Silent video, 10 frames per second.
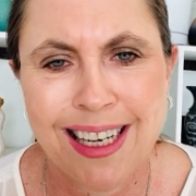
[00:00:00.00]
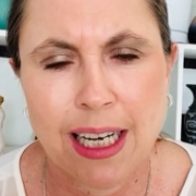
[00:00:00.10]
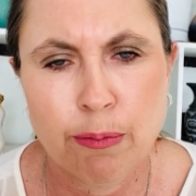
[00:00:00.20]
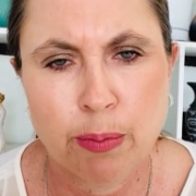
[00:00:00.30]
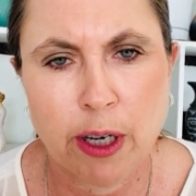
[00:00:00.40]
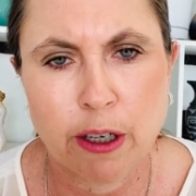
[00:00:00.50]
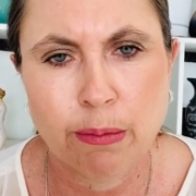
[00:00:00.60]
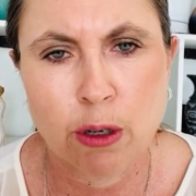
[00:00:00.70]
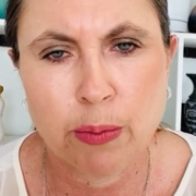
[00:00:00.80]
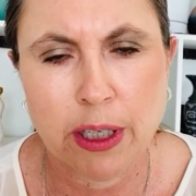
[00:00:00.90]
and preparing
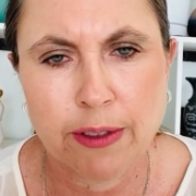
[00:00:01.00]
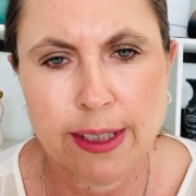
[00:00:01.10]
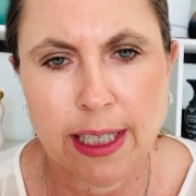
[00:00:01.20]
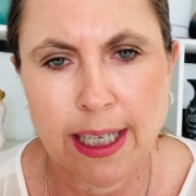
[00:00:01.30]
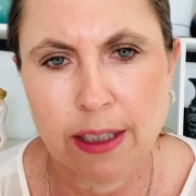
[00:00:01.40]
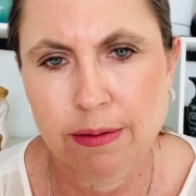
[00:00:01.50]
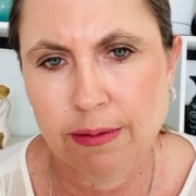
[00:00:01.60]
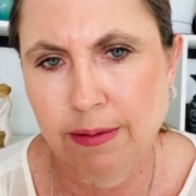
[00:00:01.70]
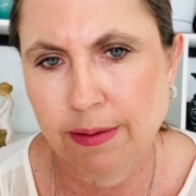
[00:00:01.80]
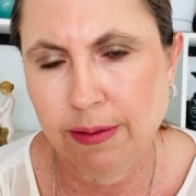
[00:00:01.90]
property for sale
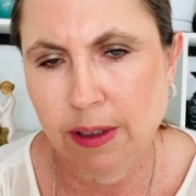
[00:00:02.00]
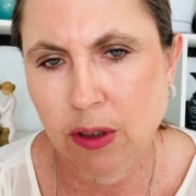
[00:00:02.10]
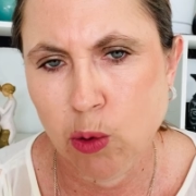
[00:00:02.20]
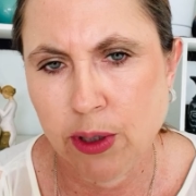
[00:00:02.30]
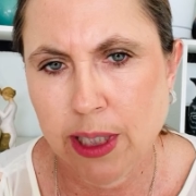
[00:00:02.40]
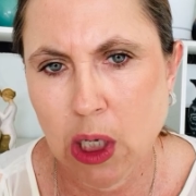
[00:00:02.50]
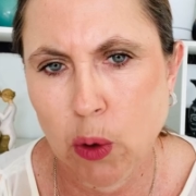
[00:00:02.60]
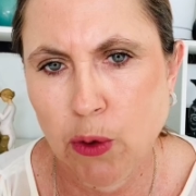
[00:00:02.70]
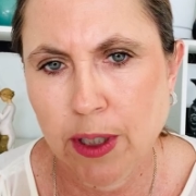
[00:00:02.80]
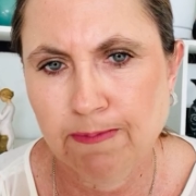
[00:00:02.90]
or
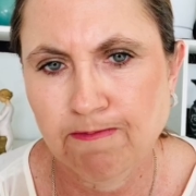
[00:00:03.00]
sold.